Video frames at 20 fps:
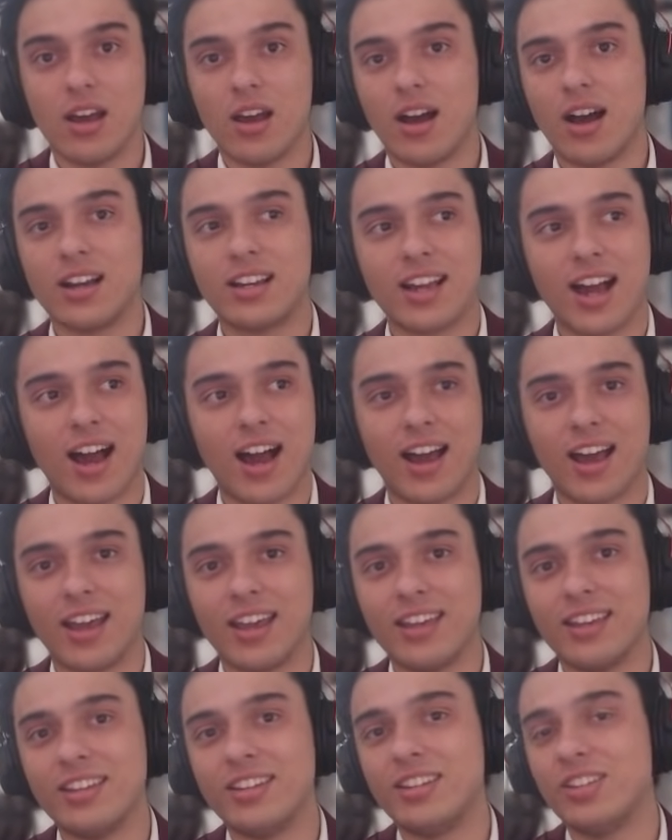a
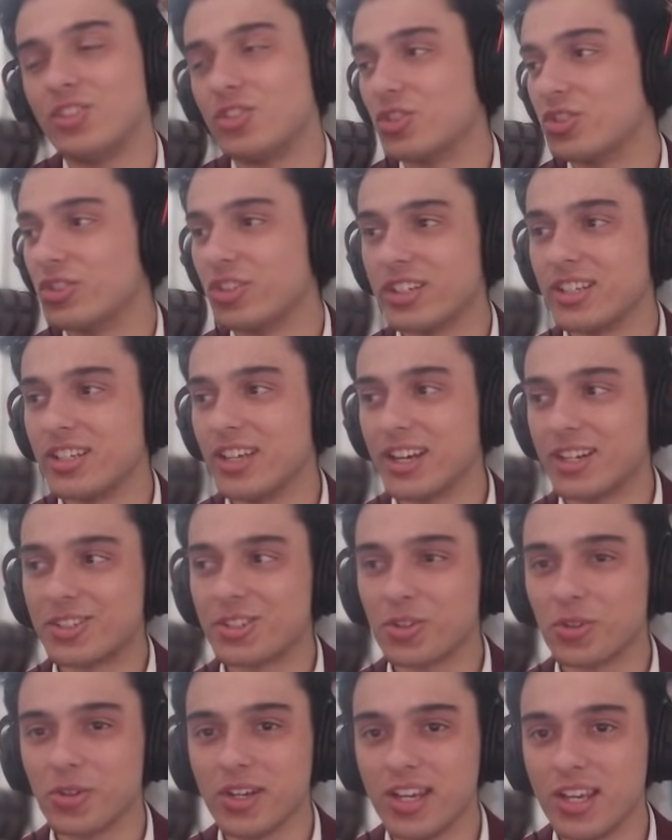guy, he's just looking at a
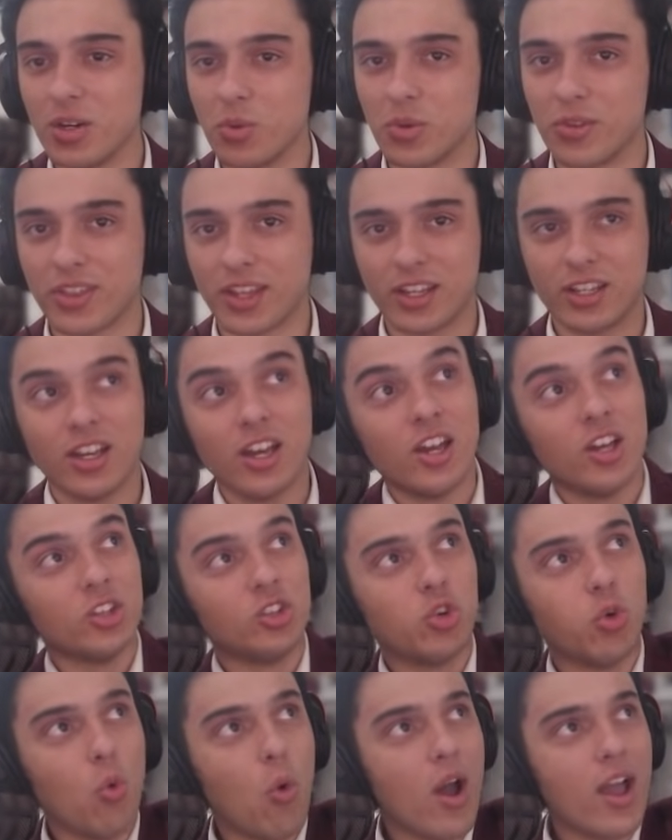screen with like
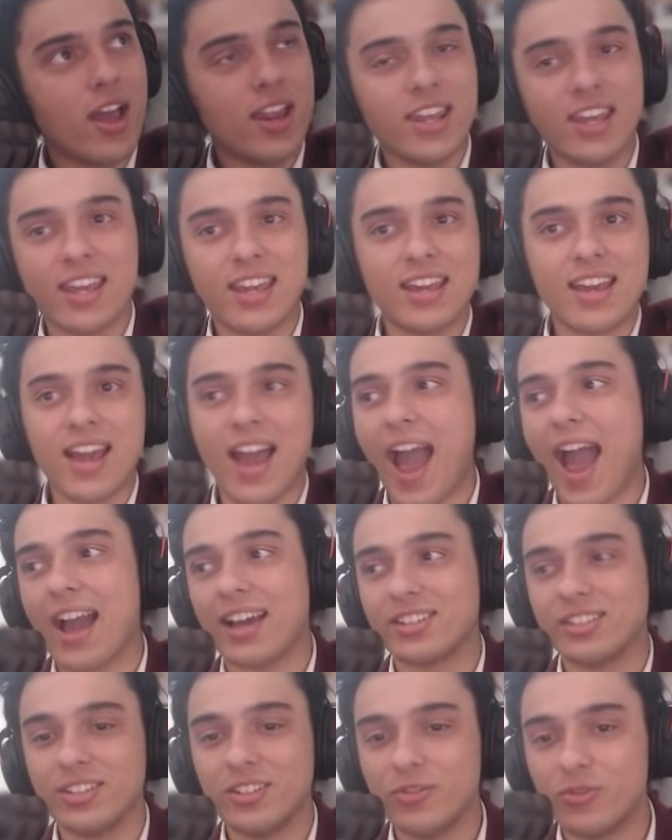20
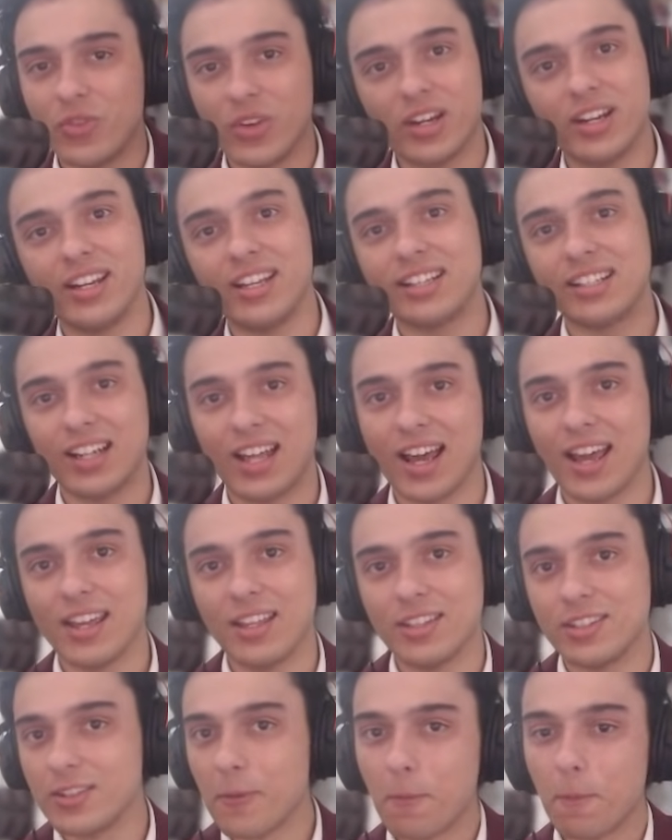Axie Infinity
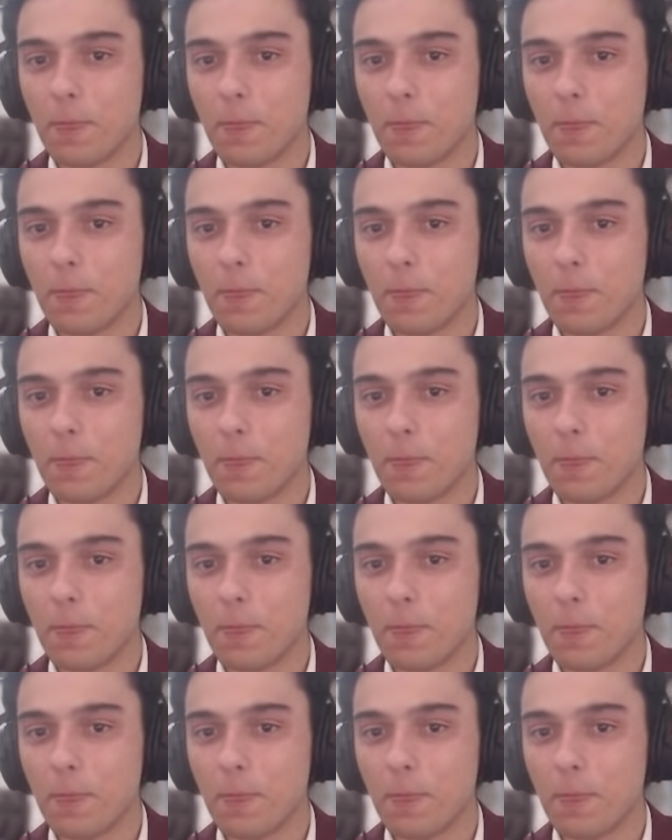clients,